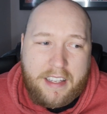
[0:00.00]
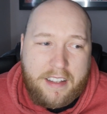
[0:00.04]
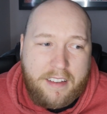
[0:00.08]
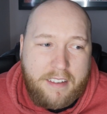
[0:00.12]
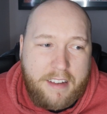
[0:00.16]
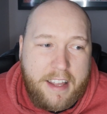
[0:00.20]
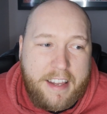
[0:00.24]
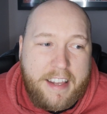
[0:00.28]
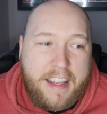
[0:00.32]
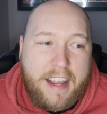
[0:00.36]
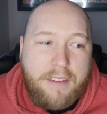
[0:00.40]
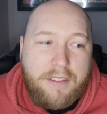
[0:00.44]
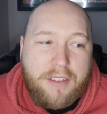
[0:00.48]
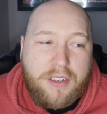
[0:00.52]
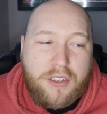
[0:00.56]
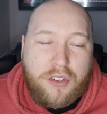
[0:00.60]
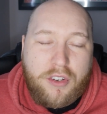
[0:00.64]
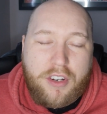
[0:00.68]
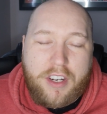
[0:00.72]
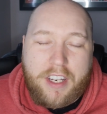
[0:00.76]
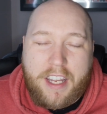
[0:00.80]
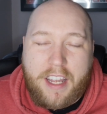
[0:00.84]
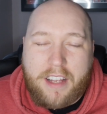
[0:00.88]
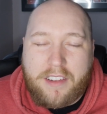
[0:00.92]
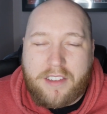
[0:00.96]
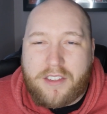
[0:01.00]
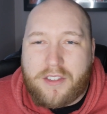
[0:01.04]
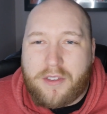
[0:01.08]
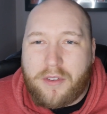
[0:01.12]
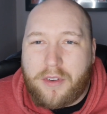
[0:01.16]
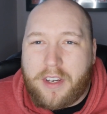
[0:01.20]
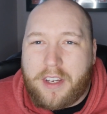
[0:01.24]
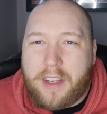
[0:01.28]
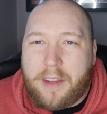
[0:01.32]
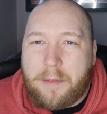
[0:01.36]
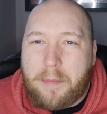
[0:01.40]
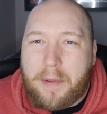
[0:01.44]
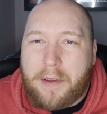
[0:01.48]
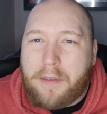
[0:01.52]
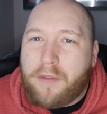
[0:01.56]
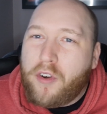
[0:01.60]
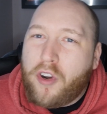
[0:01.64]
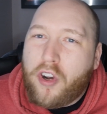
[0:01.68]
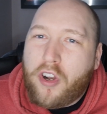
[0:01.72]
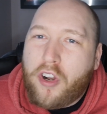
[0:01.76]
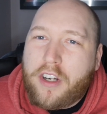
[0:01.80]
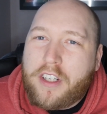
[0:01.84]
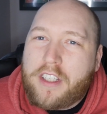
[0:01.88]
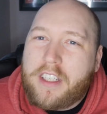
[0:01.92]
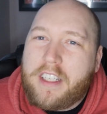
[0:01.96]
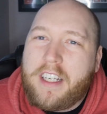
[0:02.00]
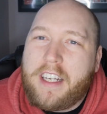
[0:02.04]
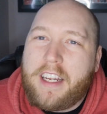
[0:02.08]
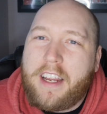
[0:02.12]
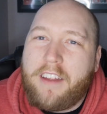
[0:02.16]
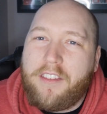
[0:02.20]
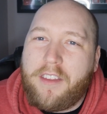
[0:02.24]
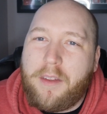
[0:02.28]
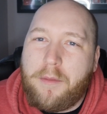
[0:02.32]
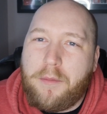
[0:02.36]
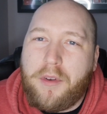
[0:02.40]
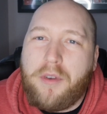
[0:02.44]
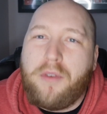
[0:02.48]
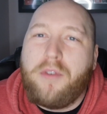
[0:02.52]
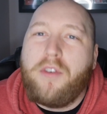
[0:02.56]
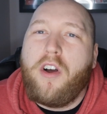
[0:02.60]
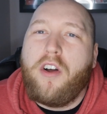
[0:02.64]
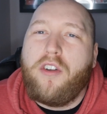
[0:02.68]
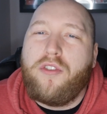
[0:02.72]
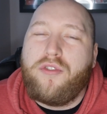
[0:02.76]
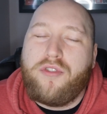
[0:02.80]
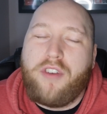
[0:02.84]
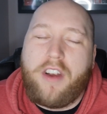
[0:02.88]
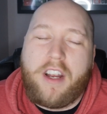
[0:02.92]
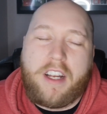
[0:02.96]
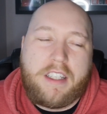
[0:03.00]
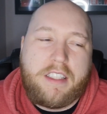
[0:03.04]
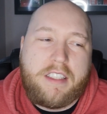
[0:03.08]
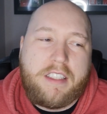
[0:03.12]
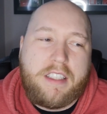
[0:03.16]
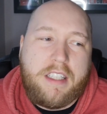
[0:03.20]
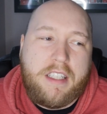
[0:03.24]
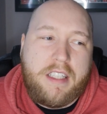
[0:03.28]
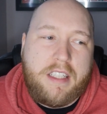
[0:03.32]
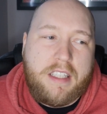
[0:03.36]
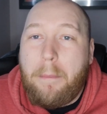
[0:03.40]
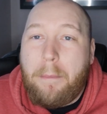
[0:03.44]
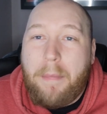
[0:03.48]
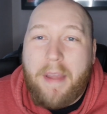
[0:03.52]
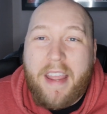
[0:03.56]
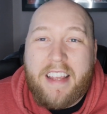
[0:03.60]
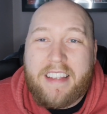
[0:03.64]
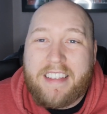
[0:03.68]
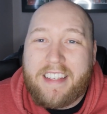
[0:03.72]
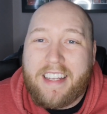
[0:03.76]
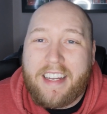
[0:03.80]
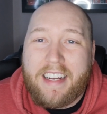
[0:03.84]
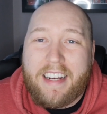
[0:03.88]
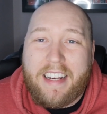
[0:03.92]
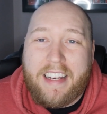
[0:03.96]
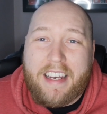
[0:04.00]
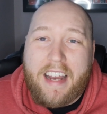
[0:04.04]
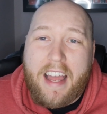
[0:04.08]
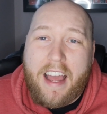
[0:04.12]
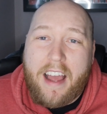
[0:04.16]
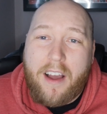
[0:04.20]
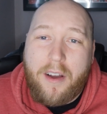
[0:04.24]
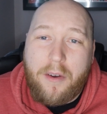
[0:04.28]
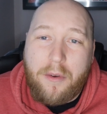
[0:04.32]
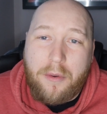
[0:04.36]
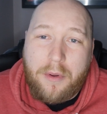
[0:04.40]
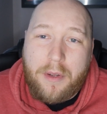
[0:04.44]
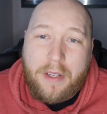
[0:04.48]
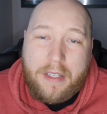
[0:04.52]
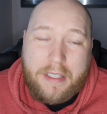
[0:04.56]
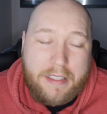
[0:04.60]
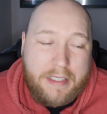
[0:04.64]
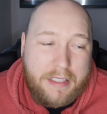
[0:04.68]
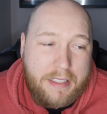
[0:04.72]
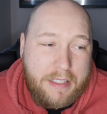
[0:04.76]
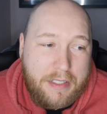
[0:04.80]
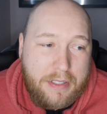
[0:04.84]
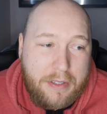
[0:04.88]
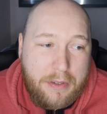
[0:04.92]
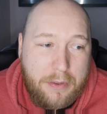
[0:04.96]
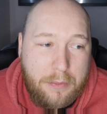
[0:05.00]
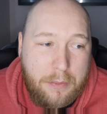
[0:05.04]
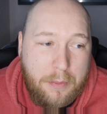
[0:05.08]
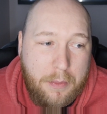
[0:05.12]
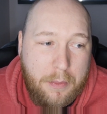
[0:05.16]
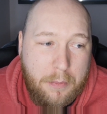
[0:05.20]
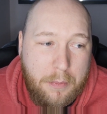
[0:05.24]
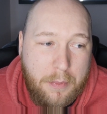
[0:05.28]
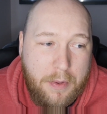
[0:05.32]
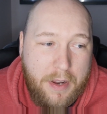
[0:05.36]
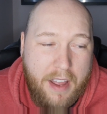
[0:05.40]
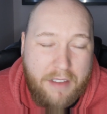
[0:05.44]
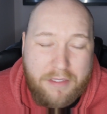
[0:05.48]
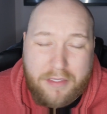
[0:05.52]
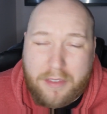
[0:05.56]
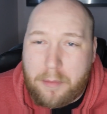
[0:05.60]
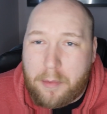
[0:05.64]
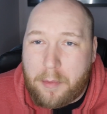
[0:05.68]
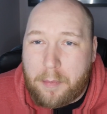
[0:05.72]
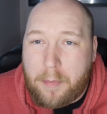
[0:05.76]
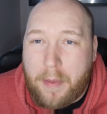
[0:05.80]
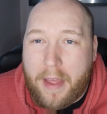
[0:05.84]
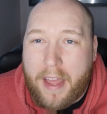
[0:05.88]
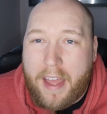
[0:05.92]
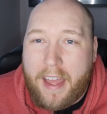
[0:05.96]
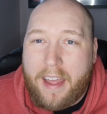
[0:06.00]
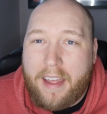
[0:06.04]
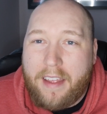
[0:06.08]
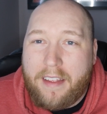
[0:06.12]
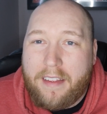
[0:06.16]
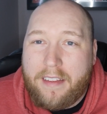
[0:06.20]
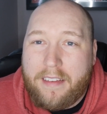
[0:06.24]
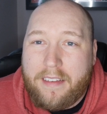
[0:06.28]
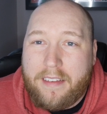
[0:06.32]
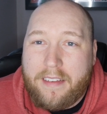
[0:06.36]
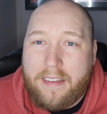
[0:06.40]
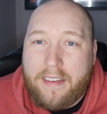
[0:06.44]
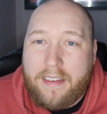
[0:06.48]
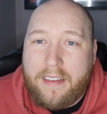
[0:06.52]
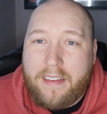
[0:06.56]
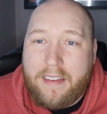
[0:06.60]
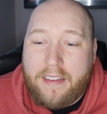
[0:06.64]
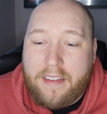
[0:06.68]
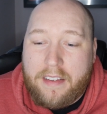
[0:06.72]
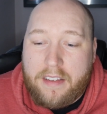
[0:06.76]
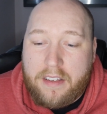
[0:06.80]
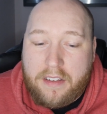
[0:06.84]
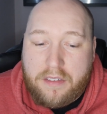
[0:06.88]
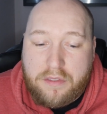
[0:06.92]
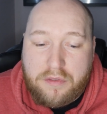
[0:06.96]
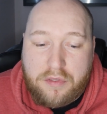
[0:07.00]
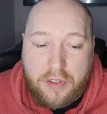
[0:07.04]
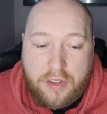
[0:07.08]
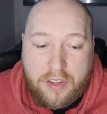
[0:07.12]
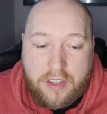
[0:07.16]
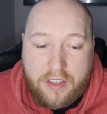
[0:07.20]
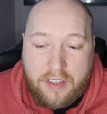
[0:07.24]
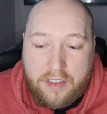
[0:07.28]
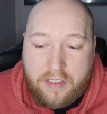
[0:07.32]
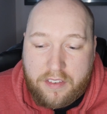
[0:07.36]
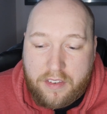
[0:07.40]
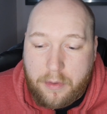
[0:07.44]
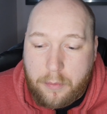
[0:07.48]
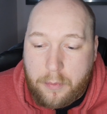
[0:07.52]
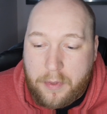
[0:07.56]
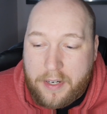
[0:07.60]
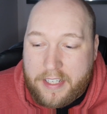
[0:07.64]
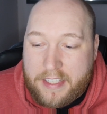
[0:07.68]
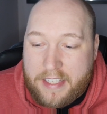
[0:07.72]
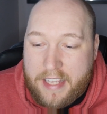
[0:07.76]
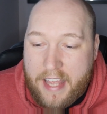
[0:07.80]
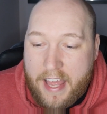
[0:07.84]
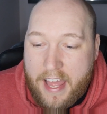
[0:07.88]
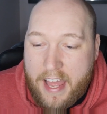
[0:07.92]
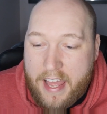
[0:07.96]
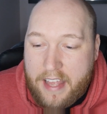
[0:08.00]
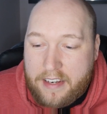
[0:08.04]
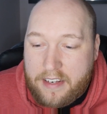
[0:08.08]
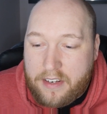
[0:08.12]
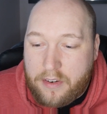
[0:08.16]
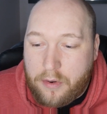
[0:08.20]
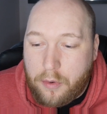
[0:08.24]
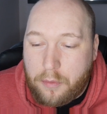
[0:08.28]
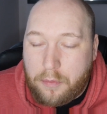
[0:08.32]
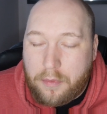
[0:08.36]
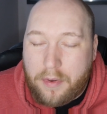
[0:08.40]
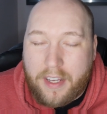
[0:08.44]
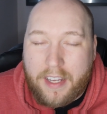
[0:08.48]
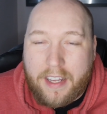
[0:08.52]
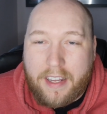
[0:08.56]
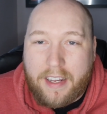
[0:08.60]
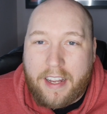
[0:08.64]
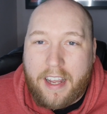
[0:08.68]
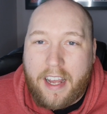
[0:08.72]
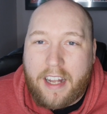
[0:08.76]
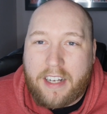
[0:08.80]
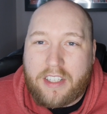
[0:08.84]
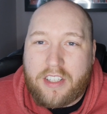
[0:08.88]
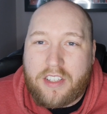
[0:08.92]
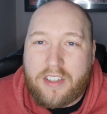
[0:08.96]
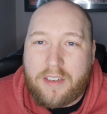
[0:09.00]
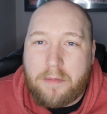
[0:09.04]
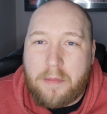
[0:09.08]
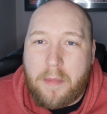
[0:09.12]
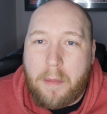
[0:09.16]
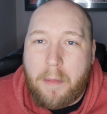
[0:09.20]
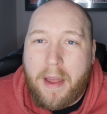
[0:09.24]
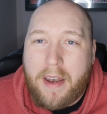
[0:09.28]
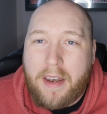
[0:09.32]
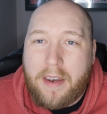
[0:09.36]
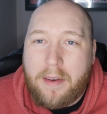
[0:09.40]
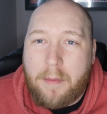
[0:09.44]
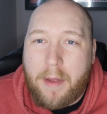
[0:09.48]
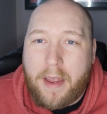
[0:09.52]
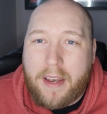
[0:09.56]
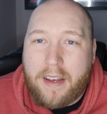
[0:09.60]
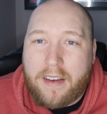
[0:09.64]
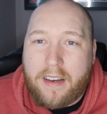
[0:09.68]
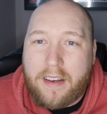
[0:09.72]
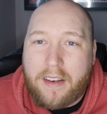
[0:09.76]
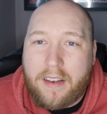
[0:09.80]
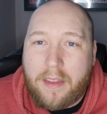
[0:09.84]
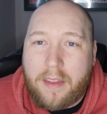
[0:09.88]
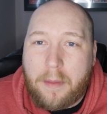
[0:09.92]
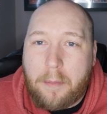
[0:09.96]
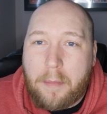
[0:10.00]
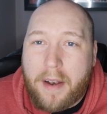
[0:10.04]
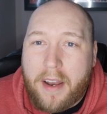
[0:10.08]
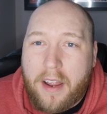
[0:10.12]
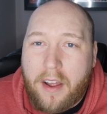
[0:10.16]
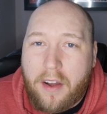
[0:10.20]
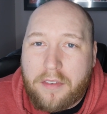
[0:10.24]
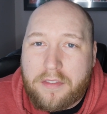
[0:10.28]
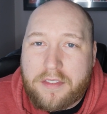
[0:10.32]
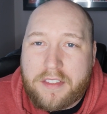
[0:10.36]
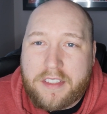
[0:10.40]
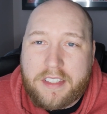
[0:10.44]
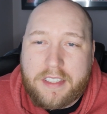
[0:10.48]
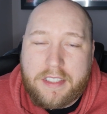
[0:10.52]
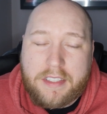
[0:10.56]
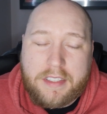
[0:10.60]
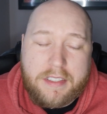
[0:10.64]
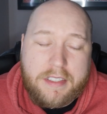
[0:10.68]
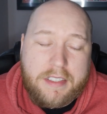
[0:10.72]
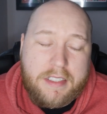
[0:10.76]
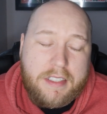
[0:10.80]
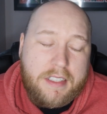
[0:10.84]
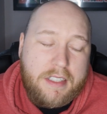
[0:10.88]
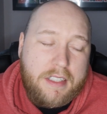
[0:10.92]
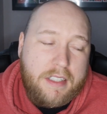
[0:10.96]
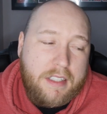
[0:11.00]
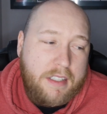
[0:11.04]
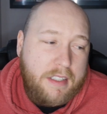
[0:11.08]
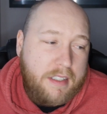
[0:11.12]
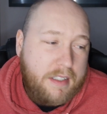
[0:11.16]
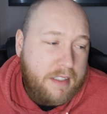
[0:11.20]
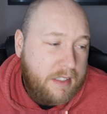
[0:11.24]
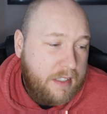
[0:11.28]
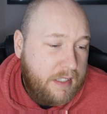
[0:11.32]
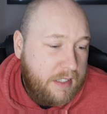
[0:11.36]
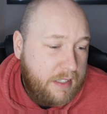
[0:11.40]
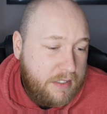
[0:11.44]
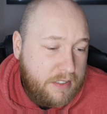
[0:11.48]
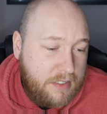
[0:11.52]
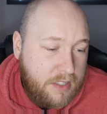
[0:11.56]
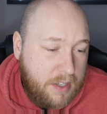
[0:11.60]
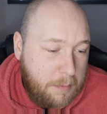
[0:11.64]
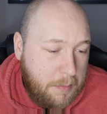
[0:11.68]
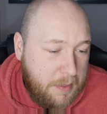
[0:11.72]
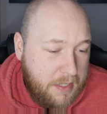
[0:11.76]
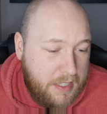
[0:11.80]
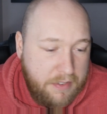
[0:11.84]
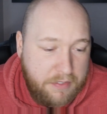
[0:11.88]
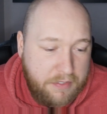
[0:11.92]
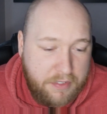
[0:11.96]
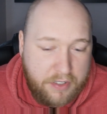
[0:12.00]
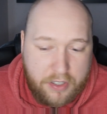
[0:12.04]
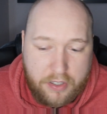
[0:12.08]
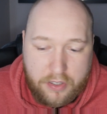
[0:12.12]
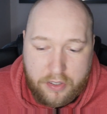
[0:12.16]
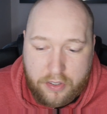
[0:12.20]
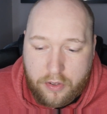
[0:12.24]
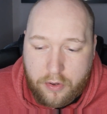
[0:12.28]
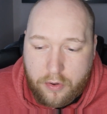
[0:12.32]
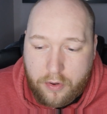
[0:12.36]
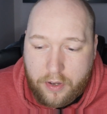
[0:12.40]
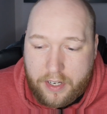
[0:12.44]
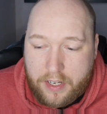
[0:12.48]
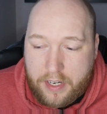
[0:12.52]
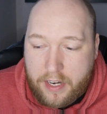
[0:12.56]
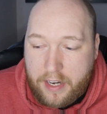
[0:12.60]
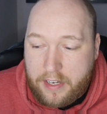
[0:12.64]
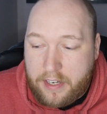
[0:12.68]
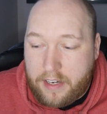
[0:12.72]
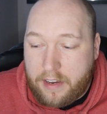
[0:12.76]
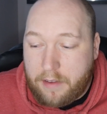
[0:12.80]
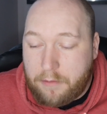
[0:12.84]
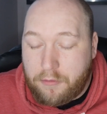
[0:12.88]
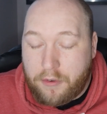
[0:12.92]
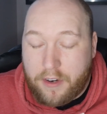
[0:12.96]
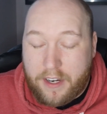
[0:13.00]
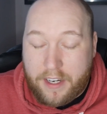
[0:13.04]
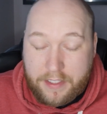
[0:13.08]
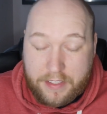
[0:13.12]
and they haven't done it yet. So you'd be reluctant to give them new contracts. Basically now, we have to prepare for the weeks ahead and hope we can catch some momentum heading into the playoffs. It's going to be difficult though, and I'm really